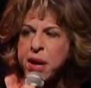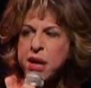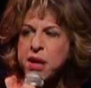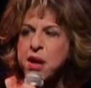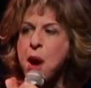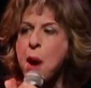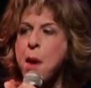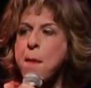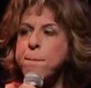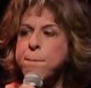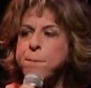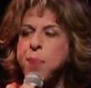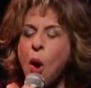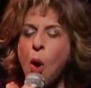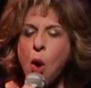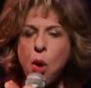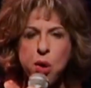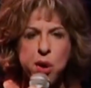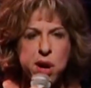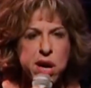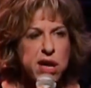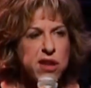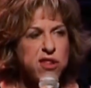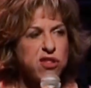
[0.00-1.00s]
funny,
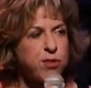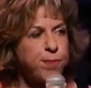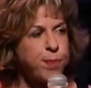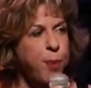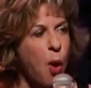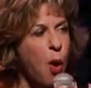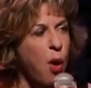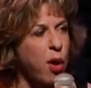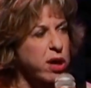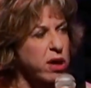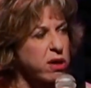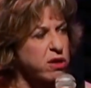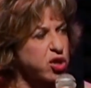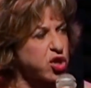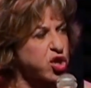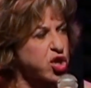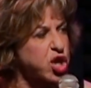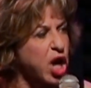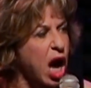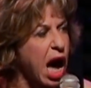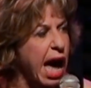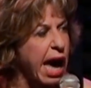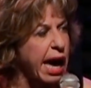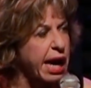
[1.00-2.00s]
suspenseful, and
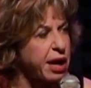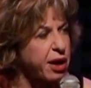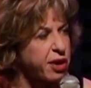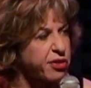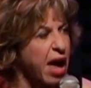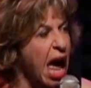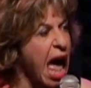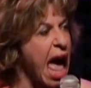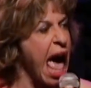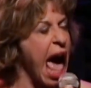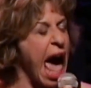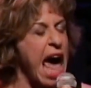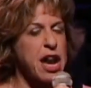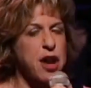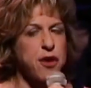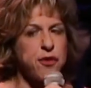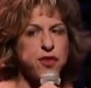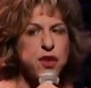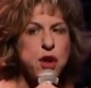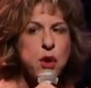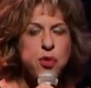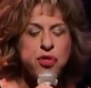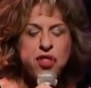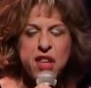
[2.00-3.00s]
erudite movie
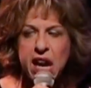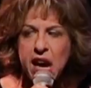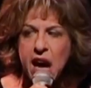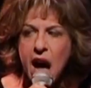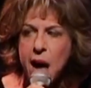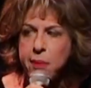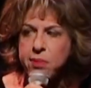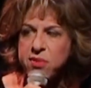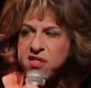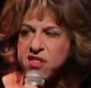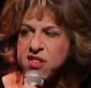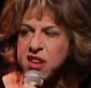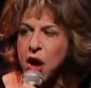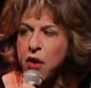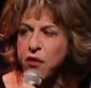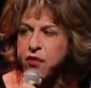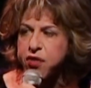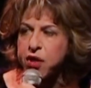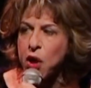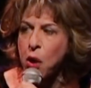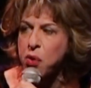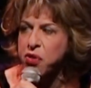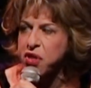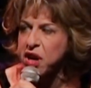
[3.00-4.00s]
drives home the
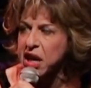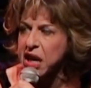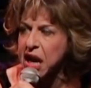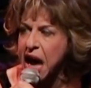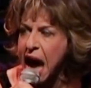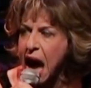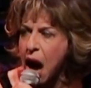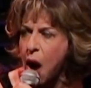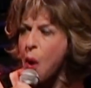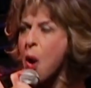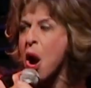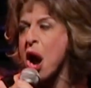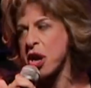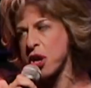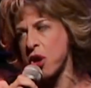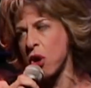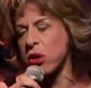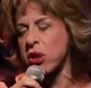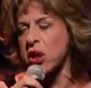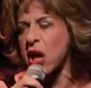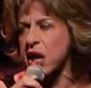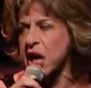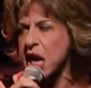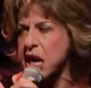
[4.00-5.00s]
libertarian point
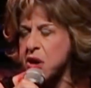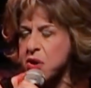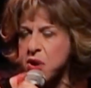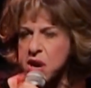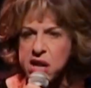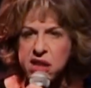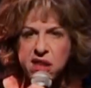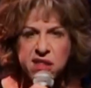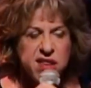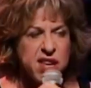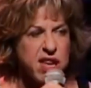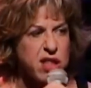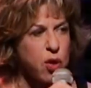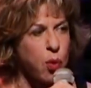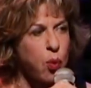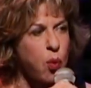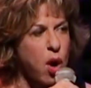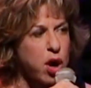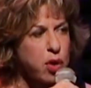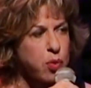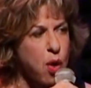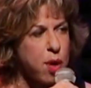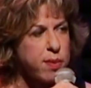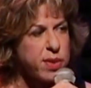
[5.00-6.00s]
that nips and tucks
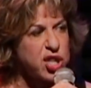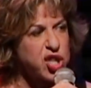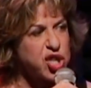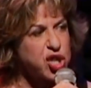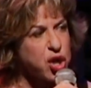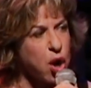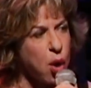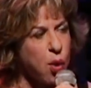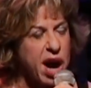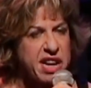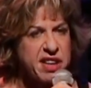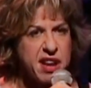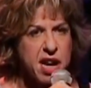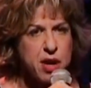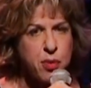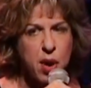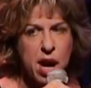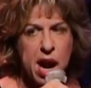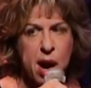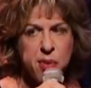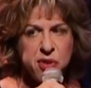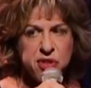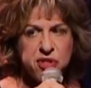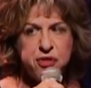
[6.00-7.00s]
are about
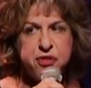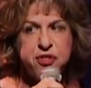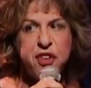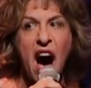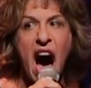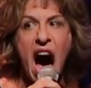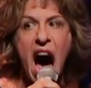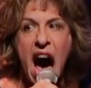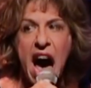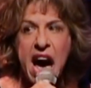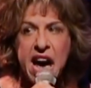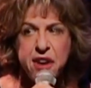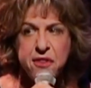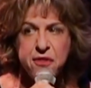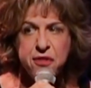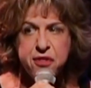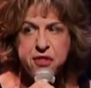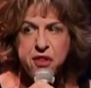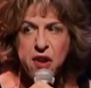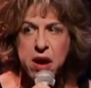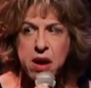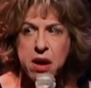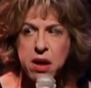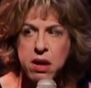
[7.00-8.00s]
self-actualization and
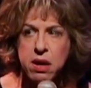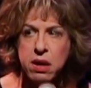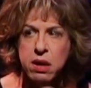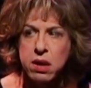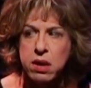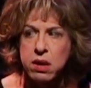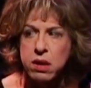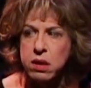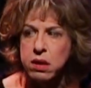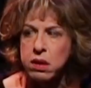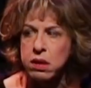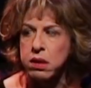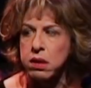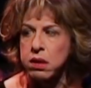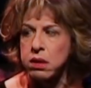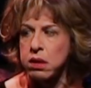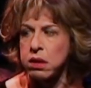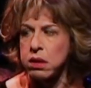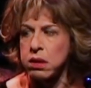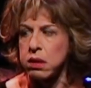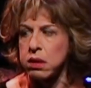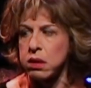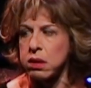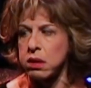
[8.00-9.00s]
self-reinvention,
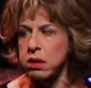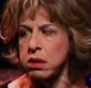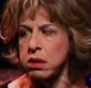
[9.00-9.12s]
not